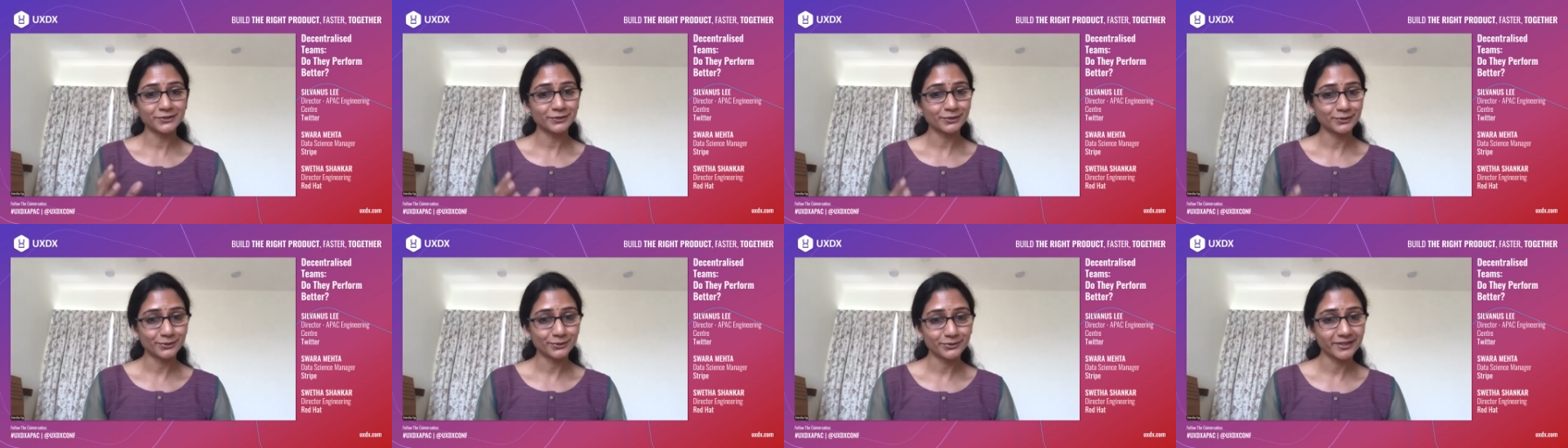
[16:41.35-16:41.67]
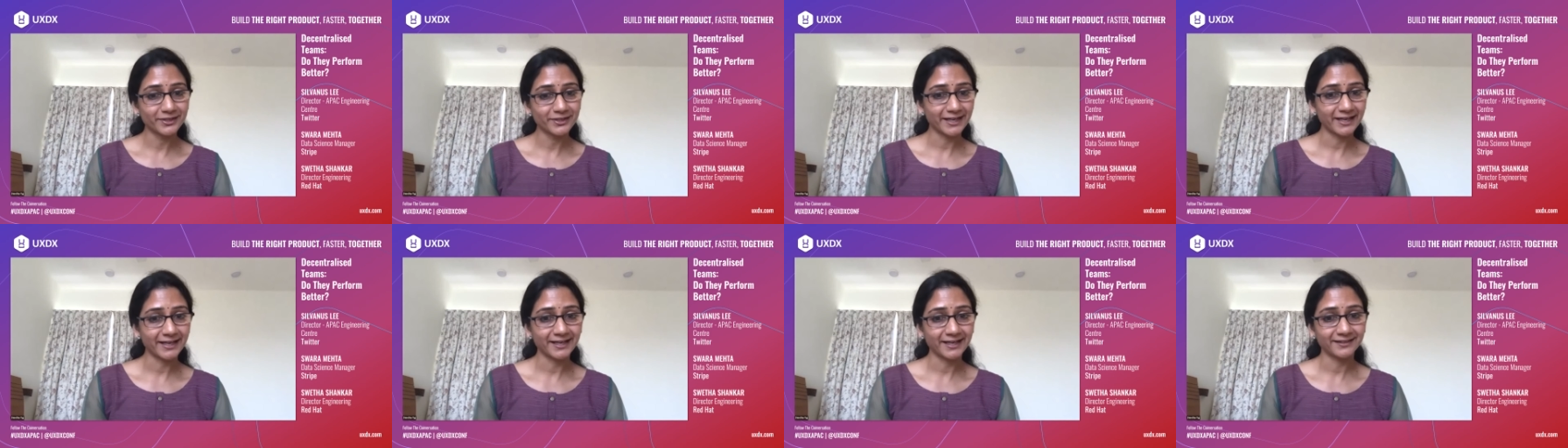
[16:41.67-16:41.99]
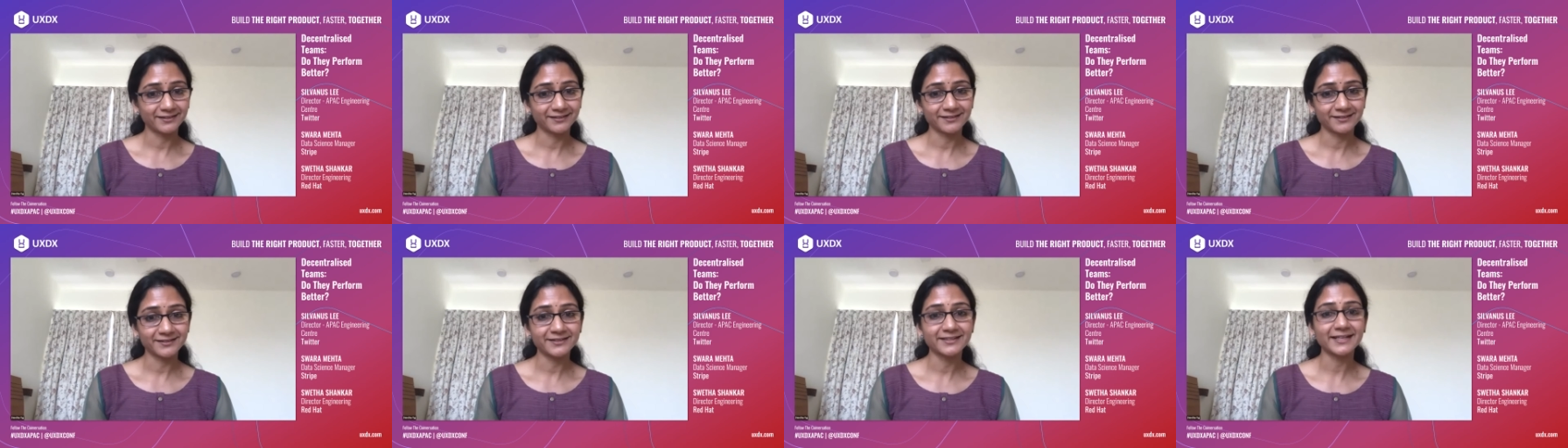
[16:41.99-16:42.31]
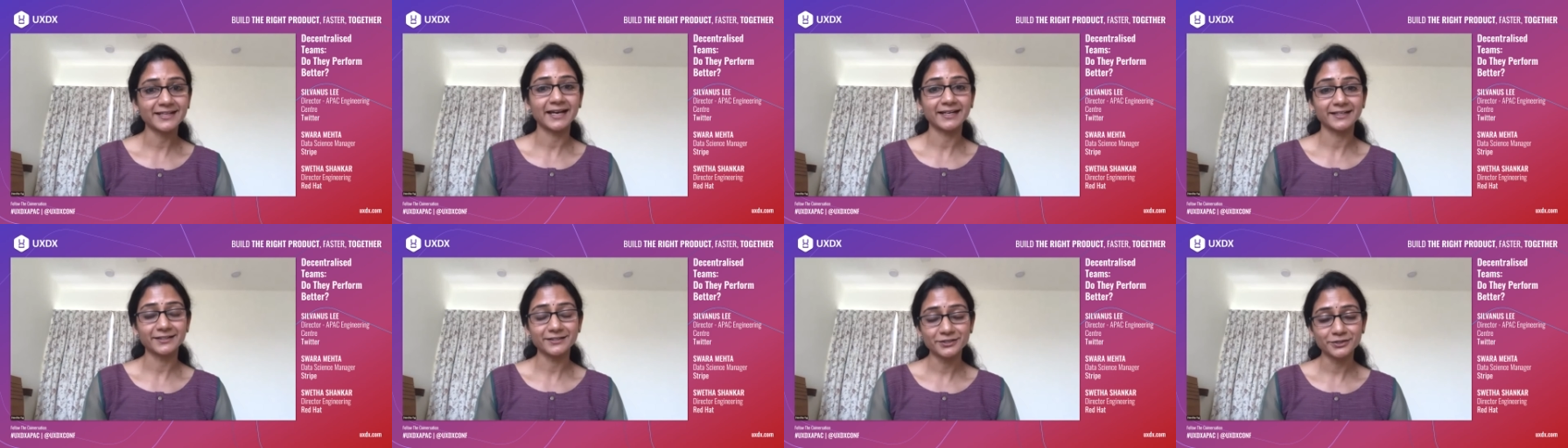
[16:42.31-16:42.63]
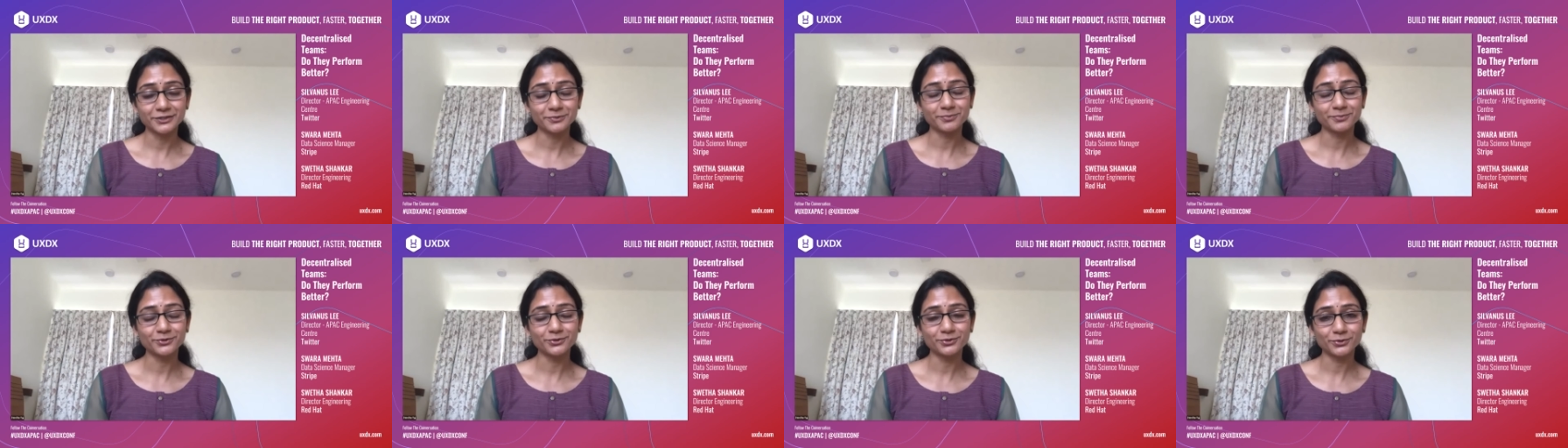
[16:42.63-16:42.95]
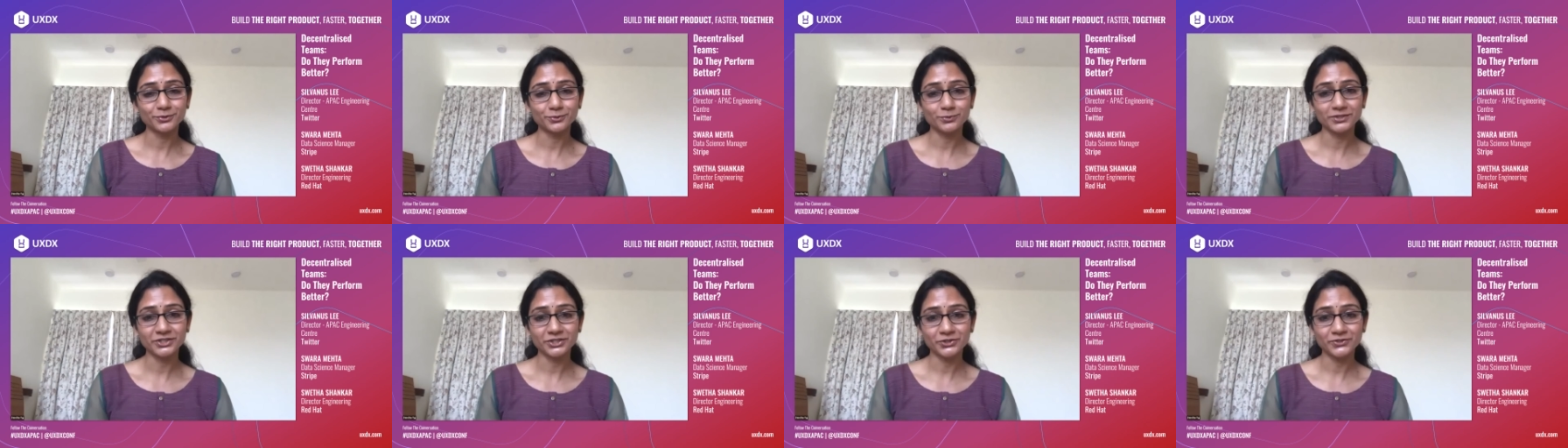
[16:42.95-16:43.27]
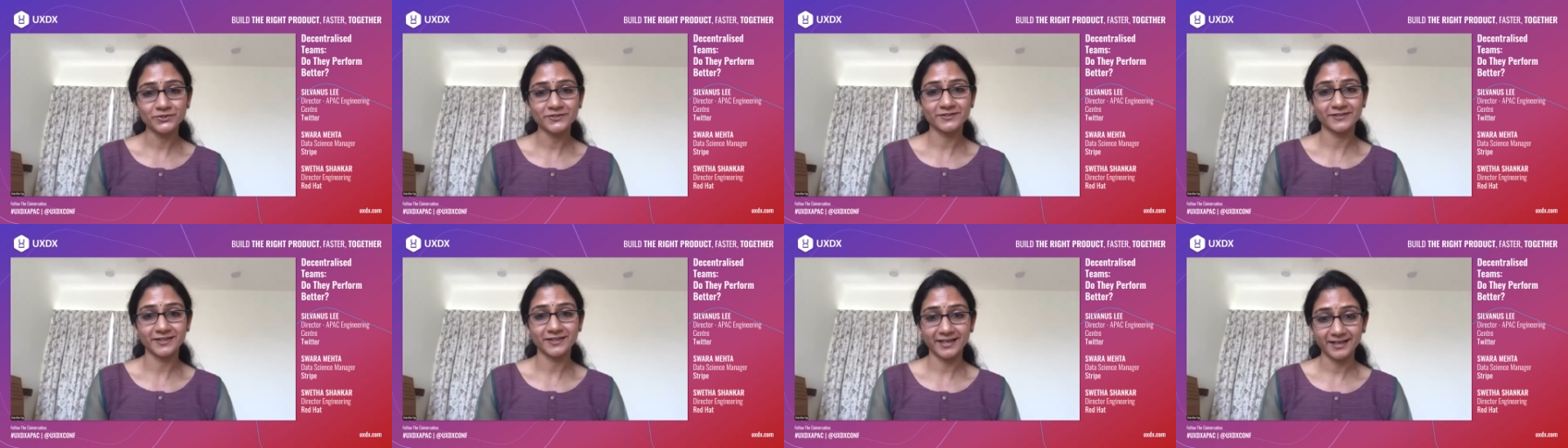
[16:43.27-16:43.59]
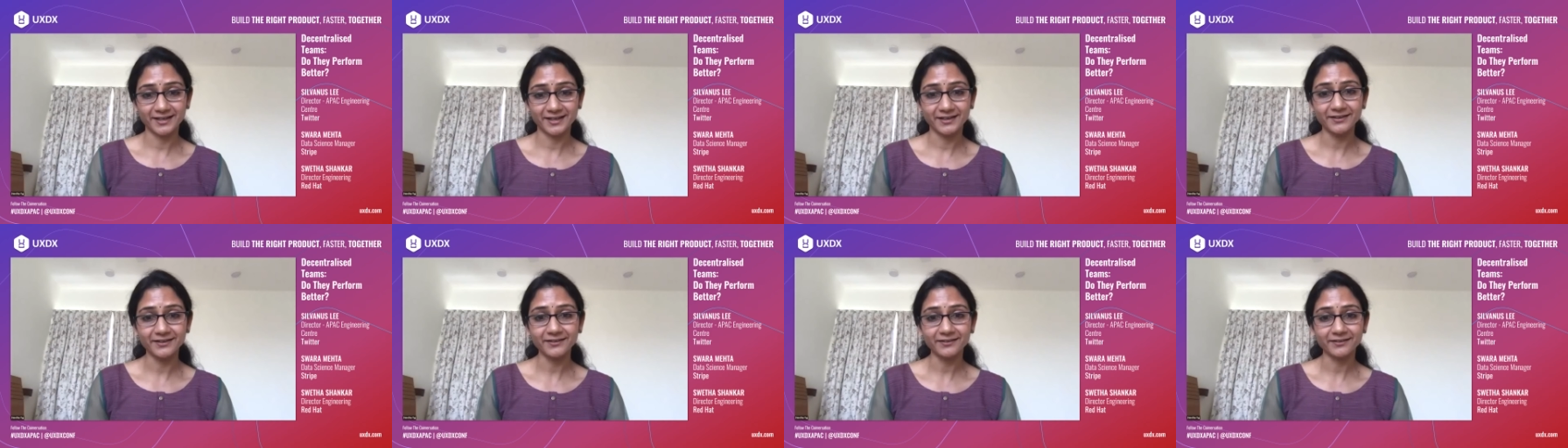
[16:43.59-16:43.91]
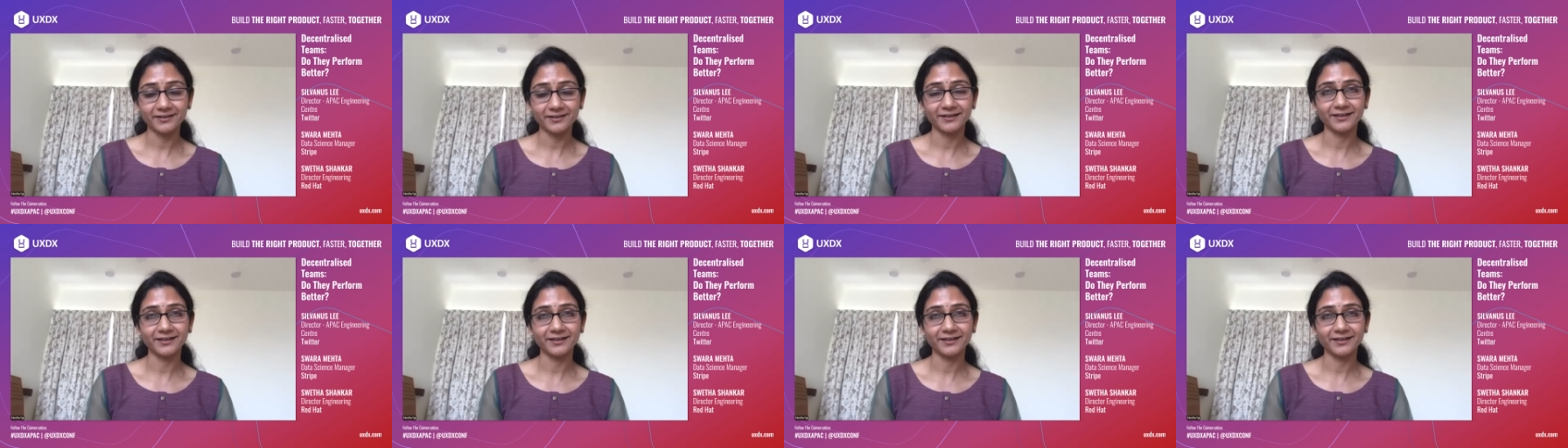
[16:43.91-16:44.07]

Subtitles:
look at the talent pool which is there,